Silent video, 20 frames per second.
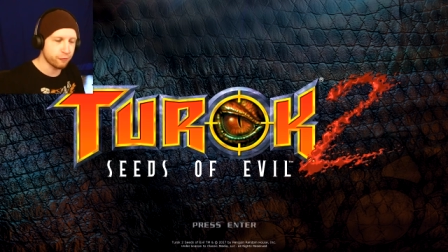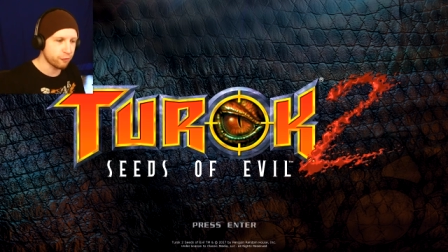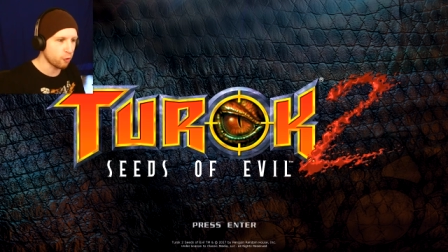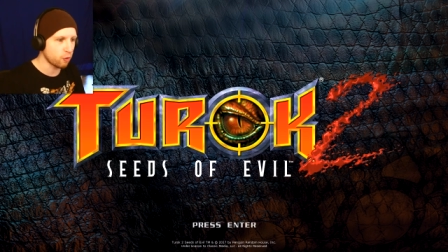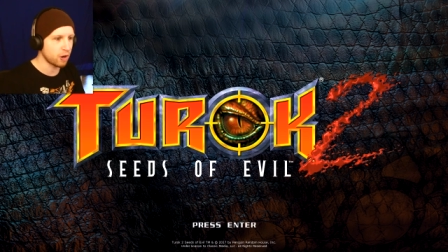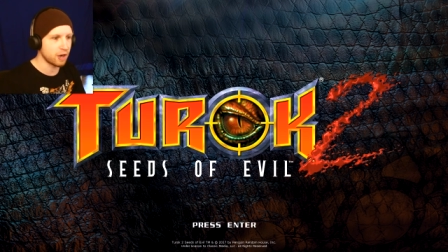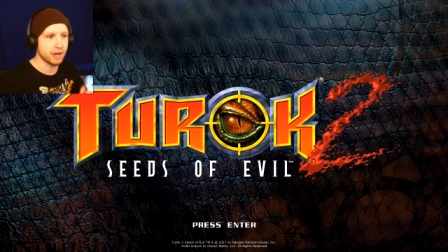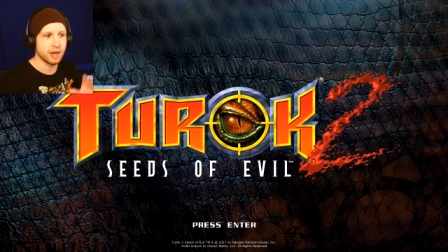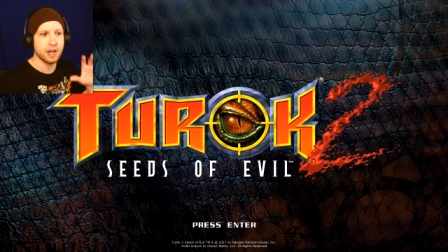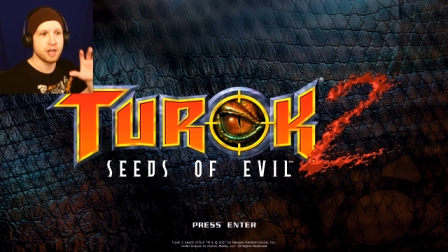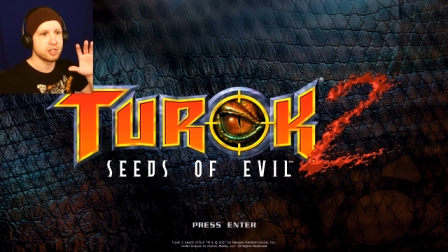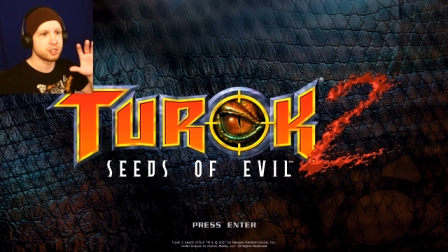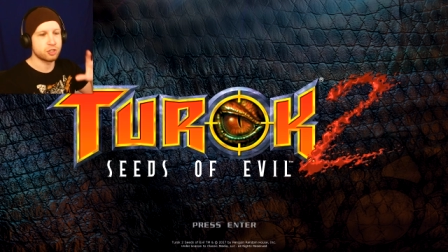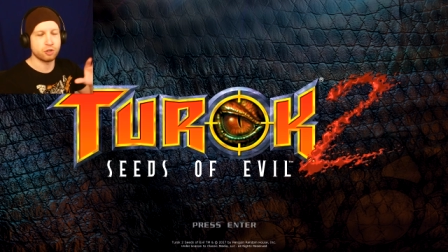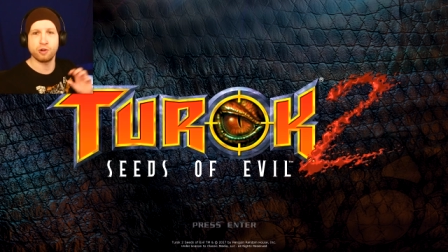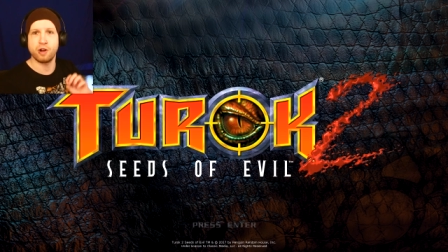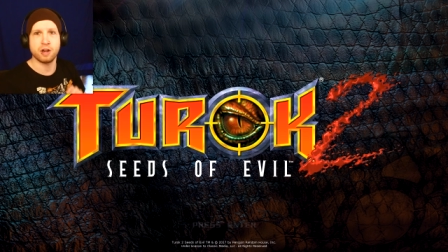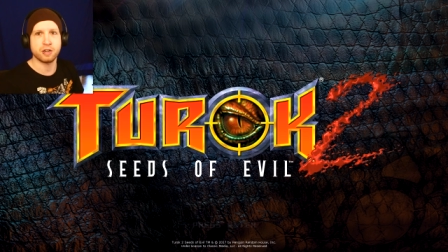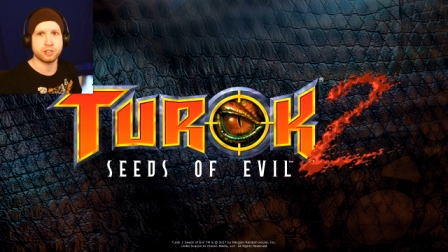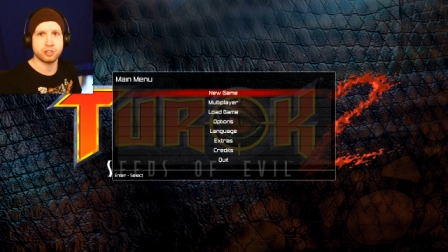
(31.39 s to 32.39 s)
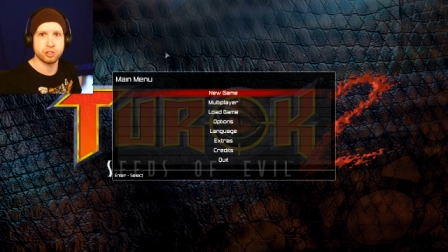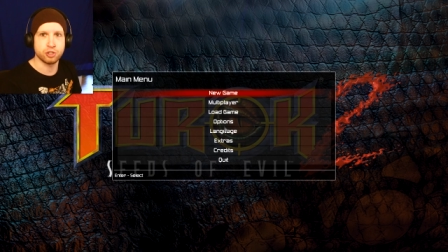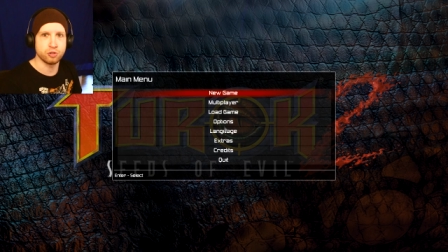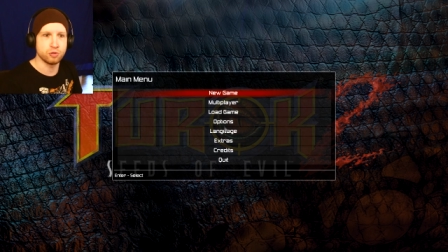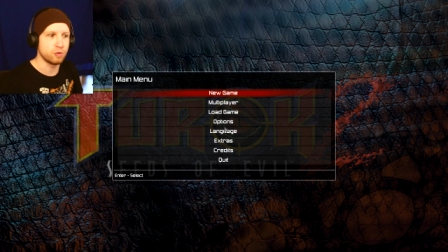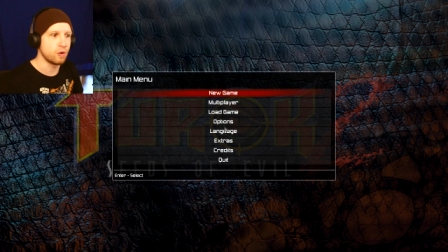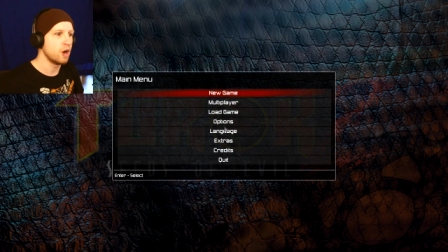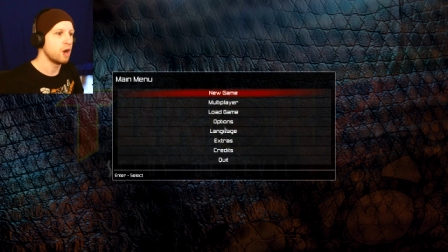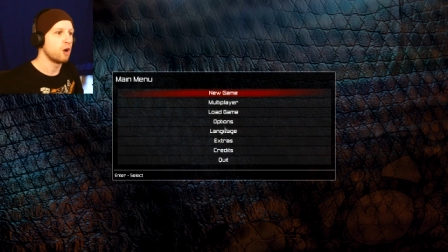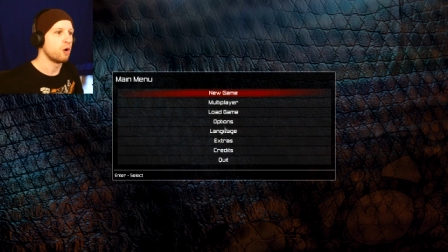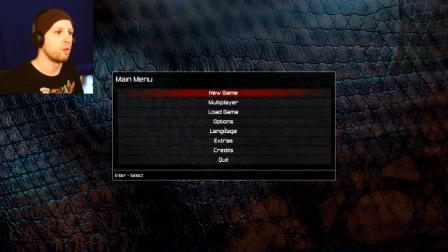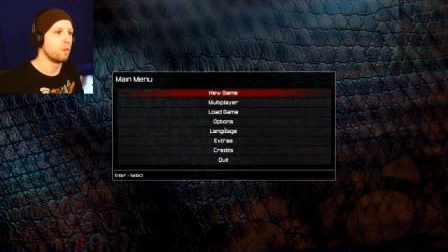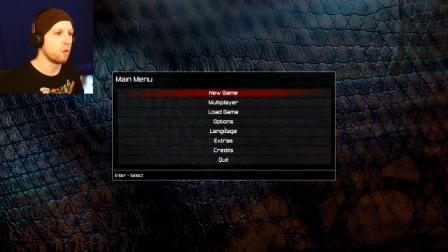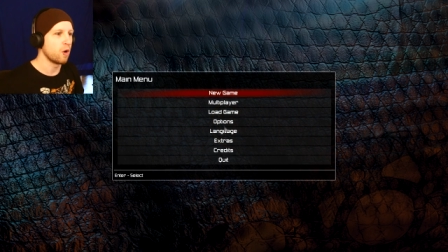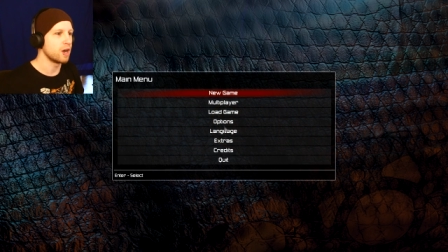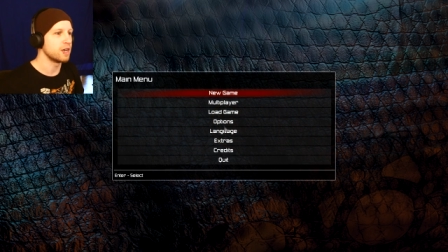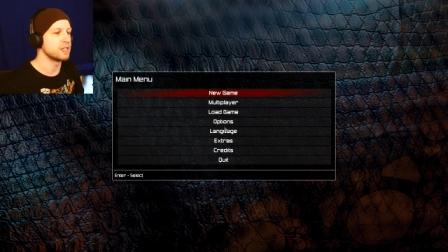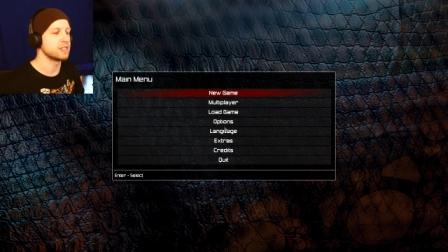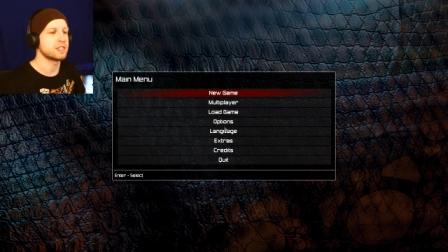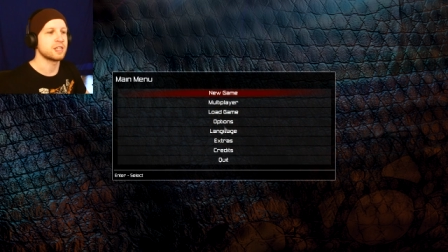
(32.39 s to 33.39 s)
for it. Turok two
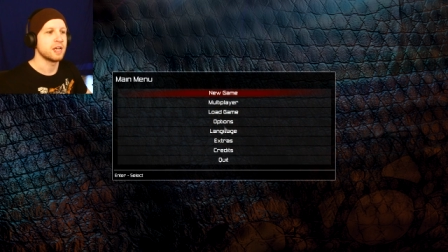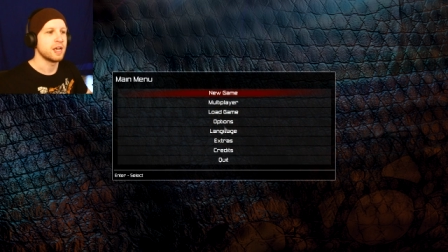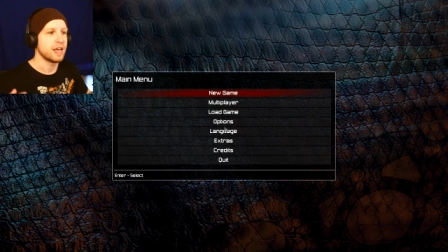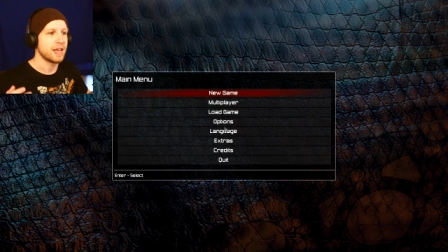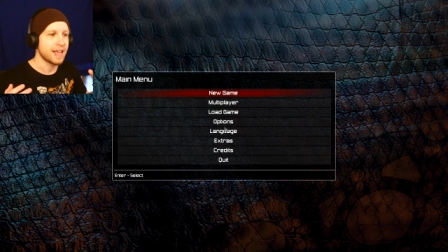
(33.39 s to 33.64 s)
was